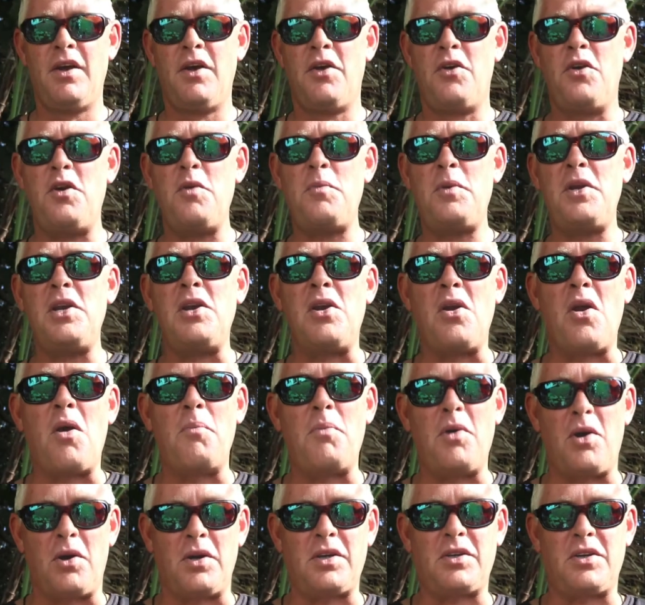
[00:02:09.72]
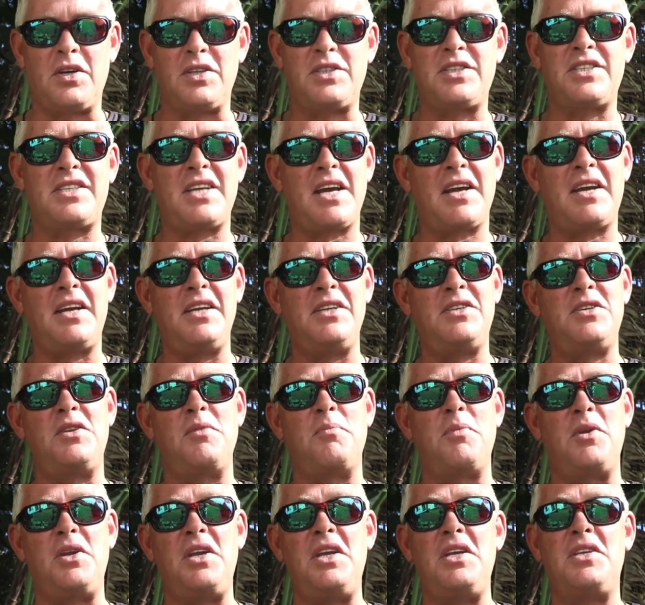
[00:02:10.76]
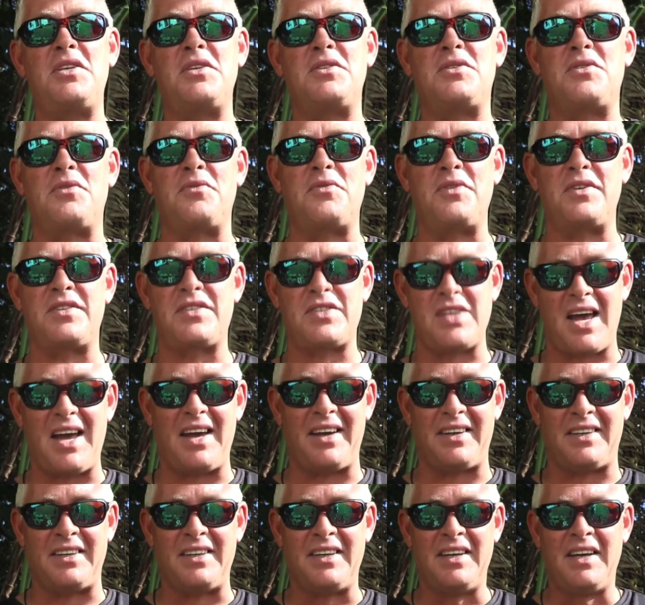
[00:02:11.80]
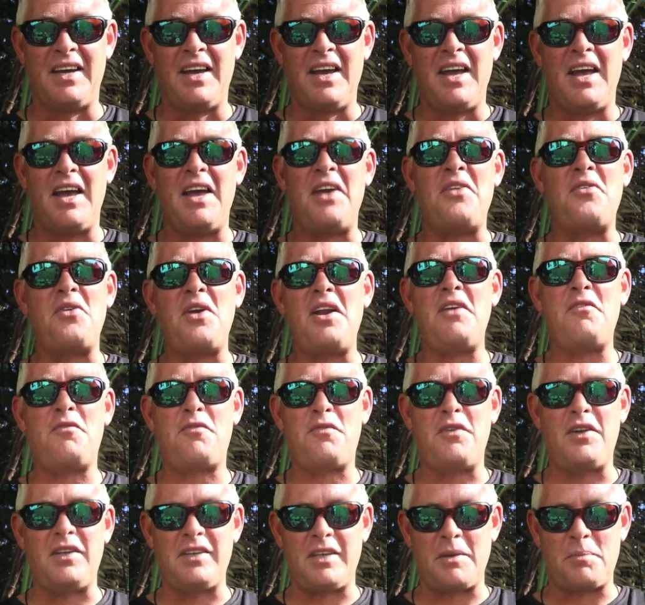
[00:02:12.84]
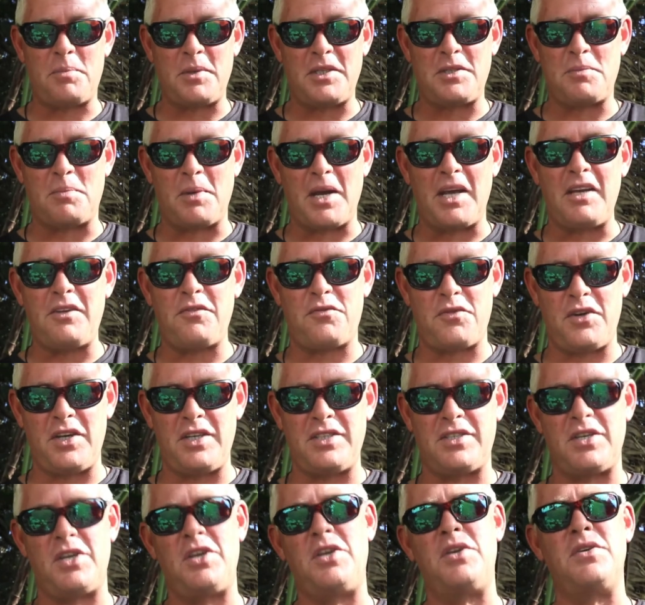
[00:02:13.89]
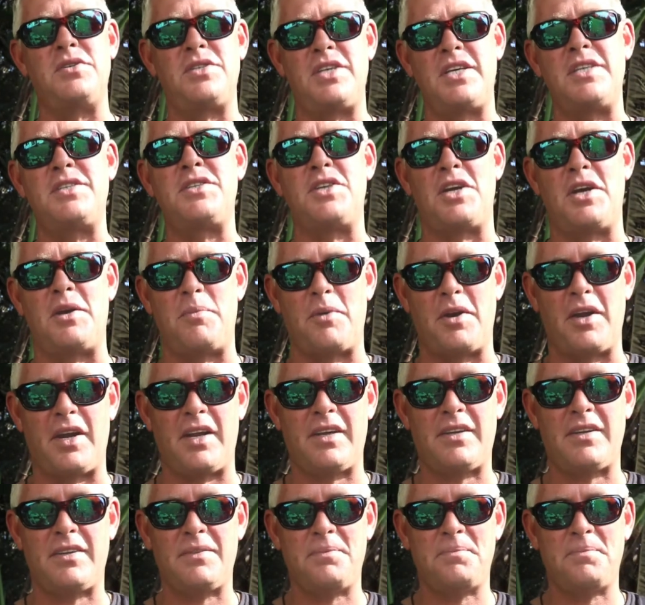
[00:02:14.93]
Ruben Lombard got stuck into the bonitos of the side and really filled up his bait freezer using J-braid.